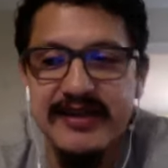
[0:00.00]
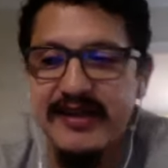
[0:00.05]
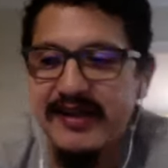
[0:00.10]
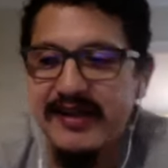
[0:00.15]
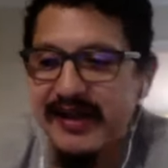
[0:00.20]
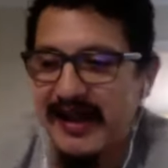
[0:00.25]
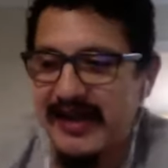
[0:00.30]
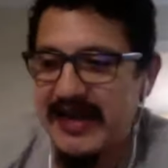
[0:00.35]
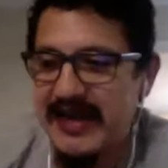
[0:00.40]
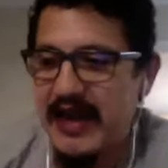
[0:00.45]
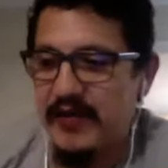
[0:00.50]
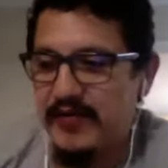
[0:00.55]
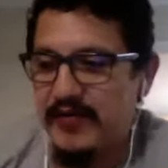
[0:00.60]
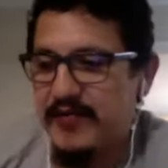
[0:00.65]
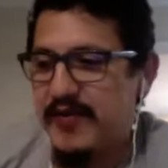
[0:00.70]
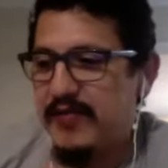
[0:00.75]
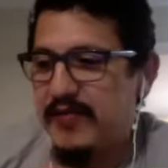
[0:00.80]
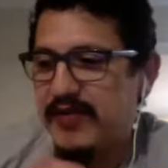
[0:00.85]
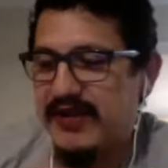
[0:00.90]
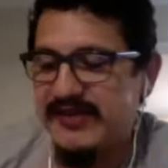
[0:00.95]
and I
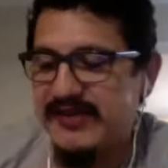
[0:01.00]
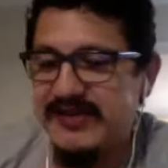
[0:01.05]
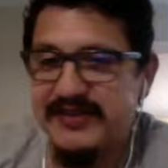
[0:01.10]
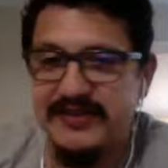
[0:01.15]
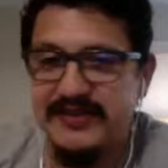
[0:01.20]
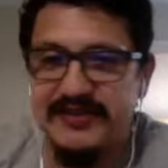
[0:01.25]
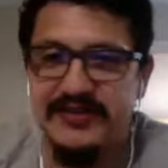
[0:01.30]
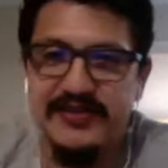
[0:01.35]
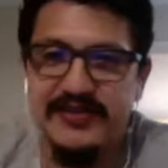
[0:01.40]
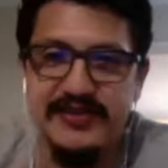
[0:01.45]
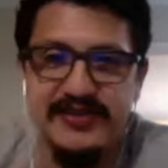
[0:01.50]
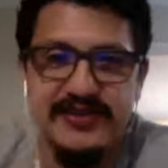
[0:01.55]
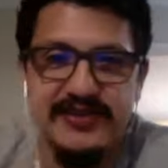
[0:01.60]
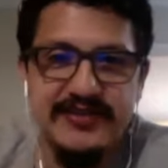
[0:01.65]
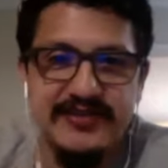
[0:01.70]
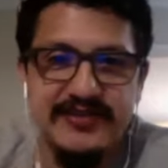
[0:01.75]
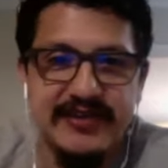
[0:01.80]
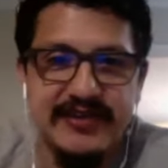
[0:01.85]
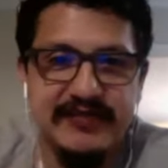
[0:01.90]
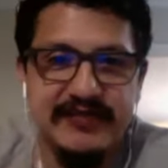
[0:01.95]
remember I take the cushions
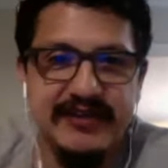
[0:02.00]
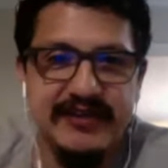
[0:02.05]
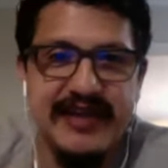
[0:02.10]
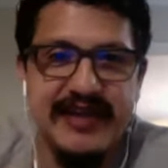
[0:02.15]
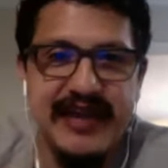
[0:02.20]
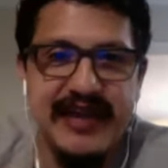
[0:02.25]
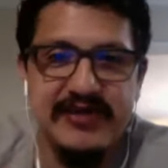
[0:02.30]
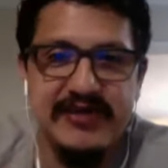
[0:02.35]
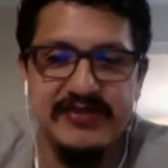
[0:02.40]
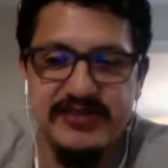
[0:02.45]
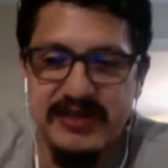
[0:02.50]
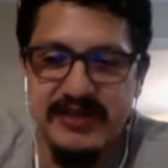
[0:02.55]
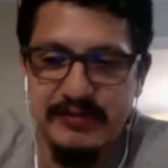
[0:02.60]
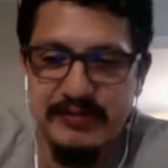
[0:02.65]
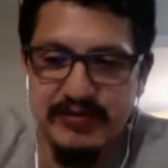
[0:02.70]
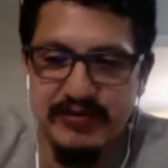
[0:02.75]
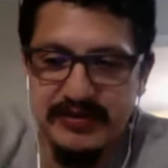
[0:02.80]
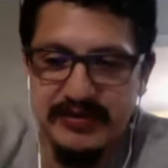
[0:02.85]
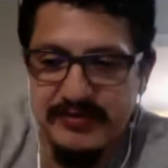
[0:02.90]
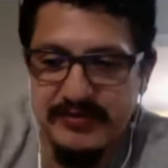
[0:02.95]
off the couch and
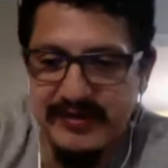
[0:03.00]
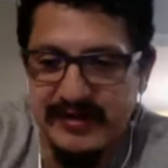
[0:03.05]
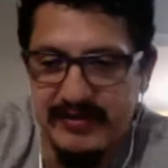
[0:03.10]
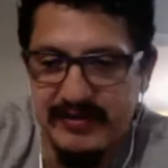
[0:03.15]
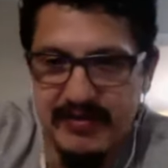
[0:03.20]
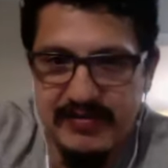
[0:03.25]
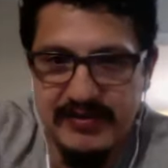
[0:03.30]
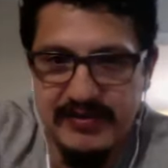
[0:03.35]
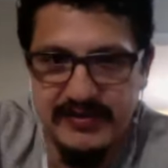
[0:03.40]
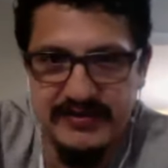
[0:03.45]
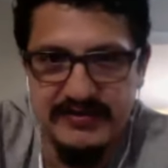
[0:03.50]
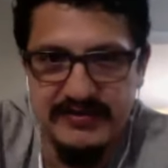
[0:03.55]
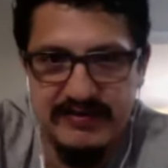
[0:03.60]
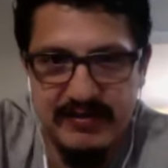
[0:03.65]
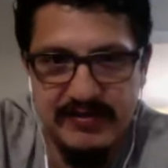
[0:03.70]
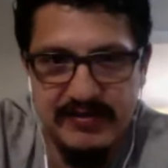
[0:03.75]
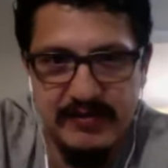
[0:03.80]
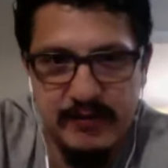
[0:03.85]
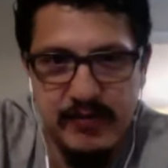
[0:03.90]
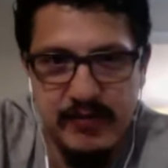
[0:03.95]
put them like on
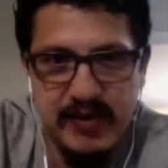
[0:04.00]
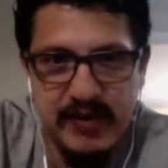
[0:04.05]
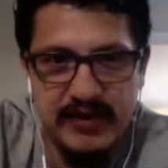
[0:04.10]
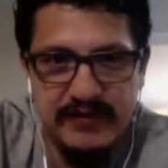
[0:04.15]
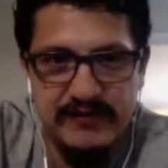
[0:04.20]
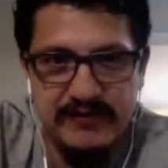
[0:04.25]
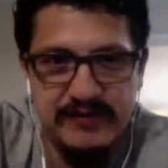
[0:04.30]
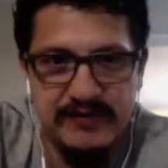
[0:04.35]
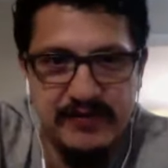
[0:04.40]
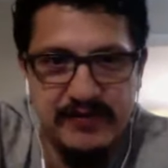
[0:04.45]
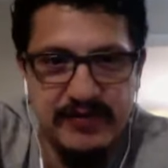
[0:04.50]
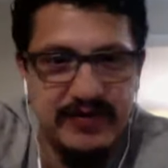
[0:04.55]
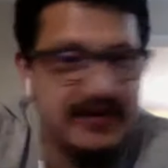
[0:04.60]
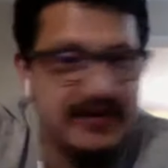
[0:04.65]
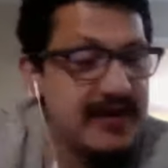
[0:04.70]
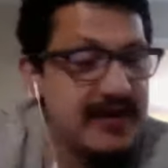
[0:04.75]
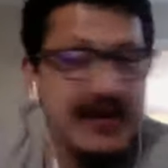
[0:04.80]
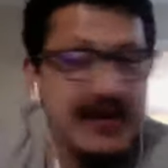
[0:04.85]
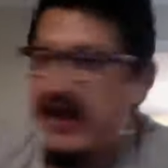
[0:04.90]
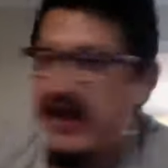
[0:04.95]
the bottom floor,
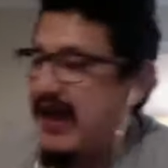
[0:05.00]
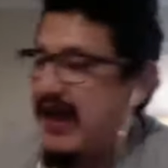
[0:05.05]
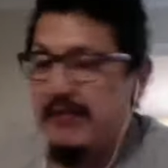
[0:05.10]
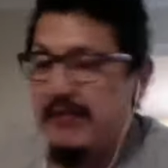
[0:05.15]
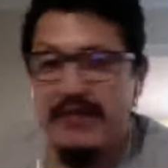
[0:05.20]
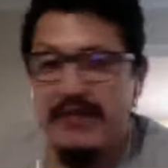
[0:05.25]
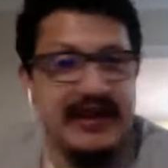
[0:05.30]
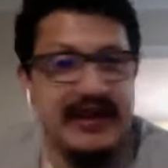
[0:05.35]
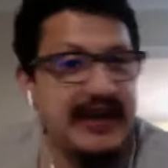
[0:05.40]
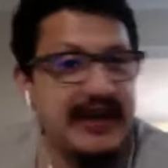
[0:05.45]
and man, I